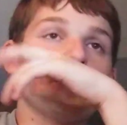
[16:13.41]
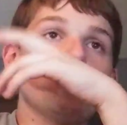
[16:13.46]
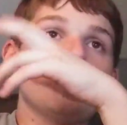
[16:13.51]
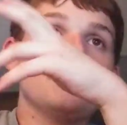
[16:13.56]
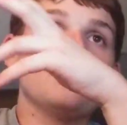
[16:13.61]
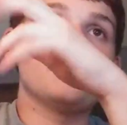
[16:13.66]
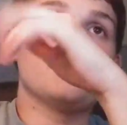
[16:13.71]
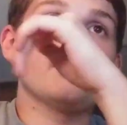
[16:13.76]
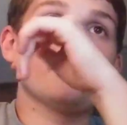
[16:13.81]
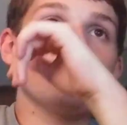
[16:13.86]

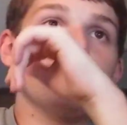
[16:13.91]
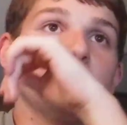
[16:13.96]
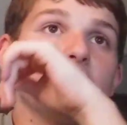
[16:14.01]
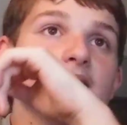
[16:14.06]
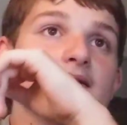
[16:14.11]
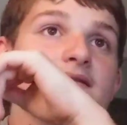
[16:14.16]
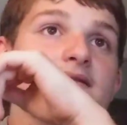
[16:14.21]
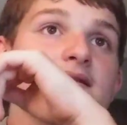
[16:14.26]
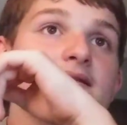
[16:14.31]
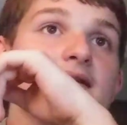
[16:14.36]
known
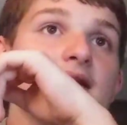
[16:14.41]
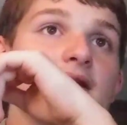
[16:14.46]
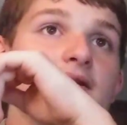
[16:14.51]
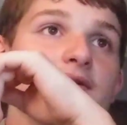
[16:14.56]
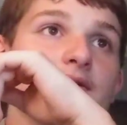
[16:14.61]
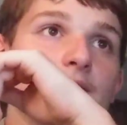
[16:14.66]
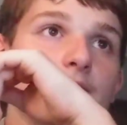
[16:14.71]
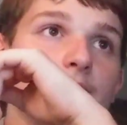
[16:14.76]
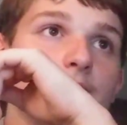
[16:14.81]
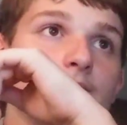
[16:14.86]
as the
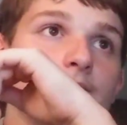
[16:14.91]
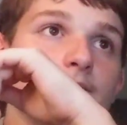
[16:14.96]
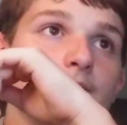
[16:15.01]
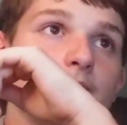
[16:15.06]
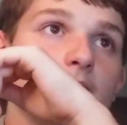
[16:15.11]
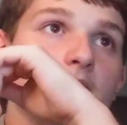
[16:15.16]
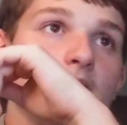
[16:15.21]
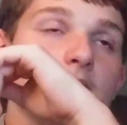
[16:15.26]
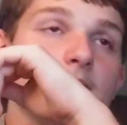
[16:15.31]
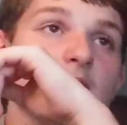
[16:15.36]
Tengu,
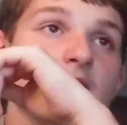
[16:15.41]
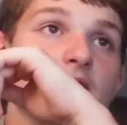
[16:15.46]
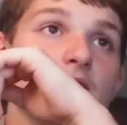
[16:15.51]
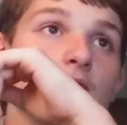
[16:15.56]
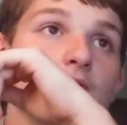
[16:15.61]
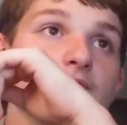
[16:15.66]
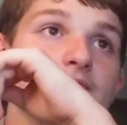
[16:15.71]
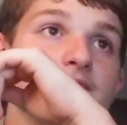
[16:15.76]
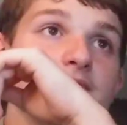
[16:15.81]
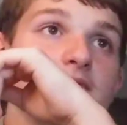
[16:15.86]
a
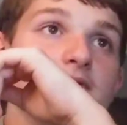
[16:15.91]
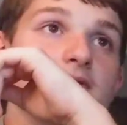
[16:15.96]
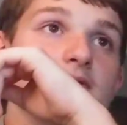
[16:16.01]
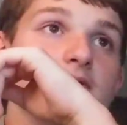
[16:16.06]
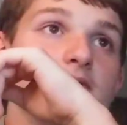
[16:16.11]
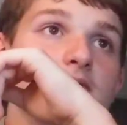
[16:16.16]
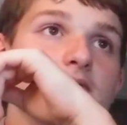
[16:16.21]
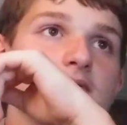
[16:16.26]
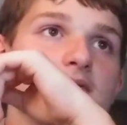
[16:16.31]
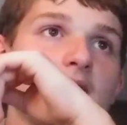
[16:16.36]
mythical
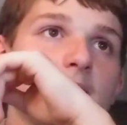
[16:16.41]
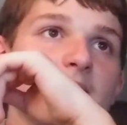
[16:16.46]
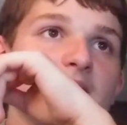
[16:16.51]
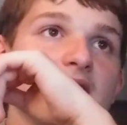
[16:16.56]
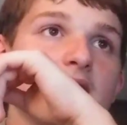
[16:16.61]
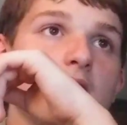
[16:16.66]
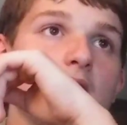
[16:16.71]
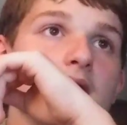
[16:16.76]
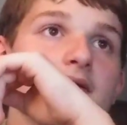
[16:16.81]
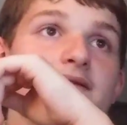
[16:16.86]

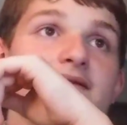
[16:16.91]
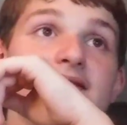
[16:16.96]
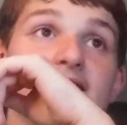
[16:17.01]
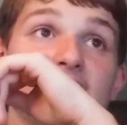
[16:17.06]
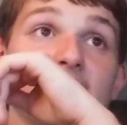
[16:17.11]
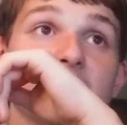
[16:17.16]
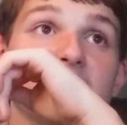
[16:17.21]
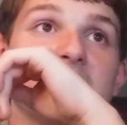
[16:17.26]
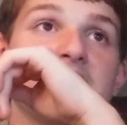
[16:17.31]
demigod demon.